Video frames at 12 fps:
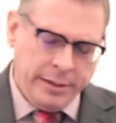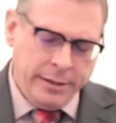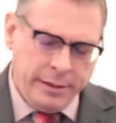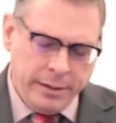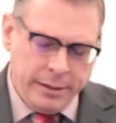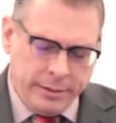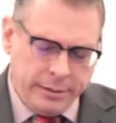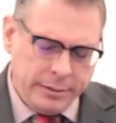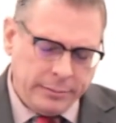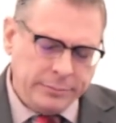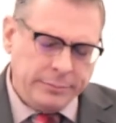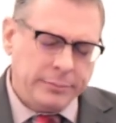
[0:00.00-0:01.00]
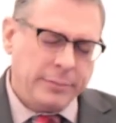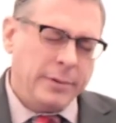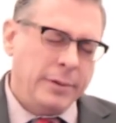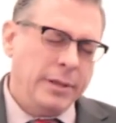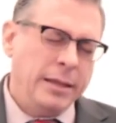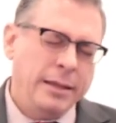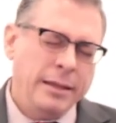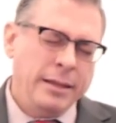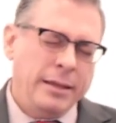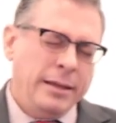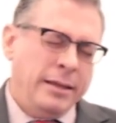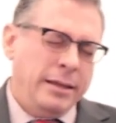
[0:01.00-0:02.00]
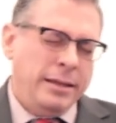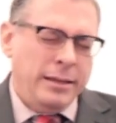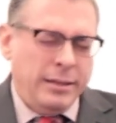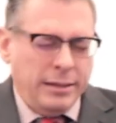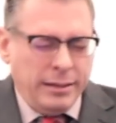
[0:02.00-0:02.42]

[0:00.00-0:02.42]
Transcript: [no speech]